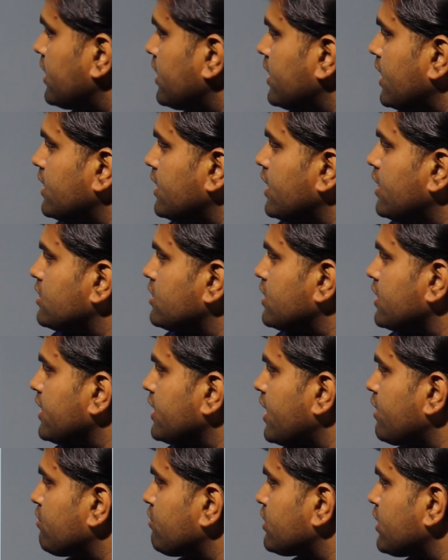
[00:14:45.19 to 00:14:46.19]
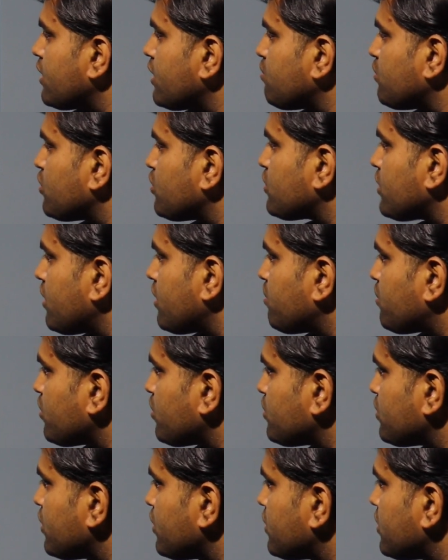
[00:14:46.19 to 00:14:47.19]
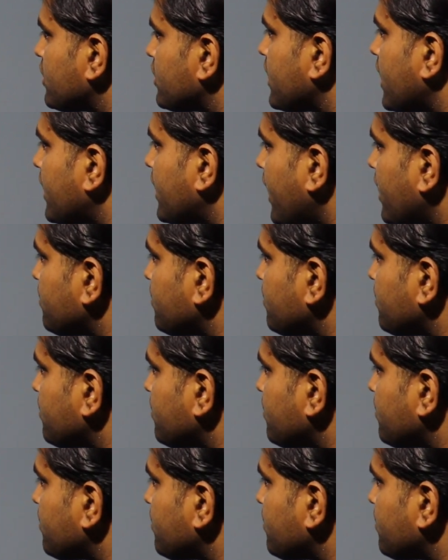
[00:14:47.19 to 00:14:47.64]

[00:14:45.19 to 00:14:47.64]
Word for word: Then there is the granulocyte monocyte progenitor that